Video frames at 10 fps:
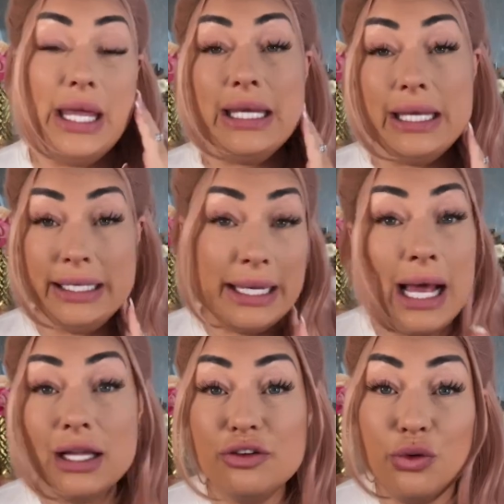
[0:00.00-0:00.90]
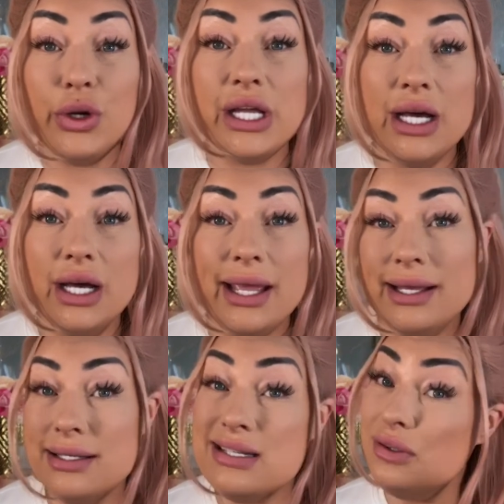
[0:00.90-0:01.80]
in California
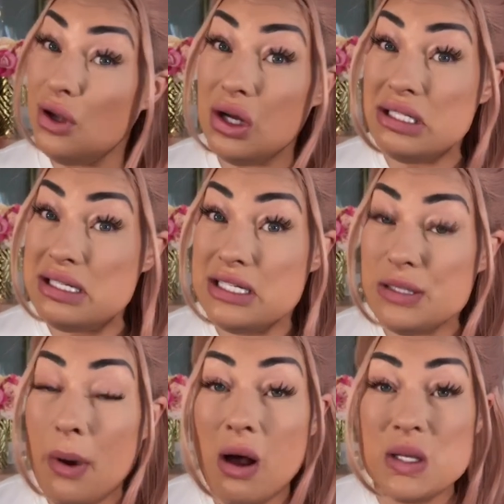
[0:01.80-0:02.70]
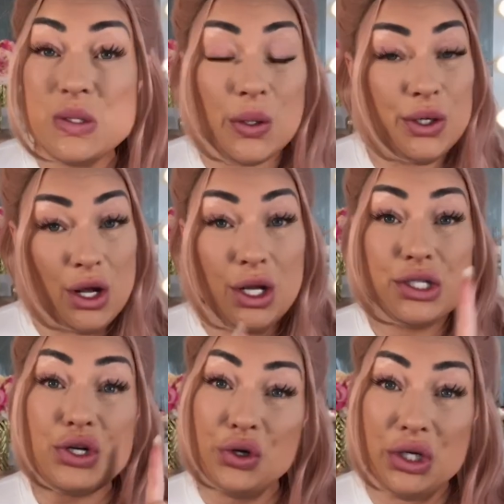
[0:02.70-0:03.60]
and salons and spas are
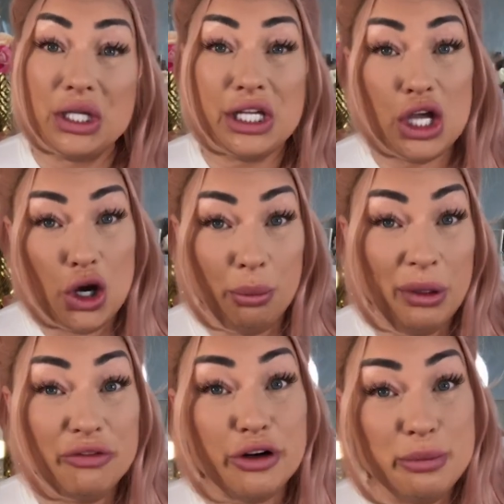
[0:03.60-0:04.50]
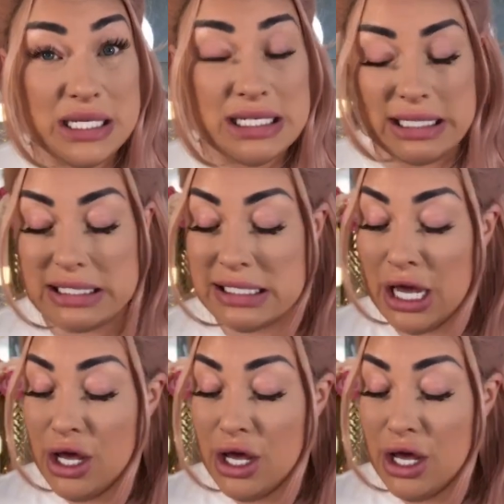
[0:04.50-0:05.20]
not currently open for business.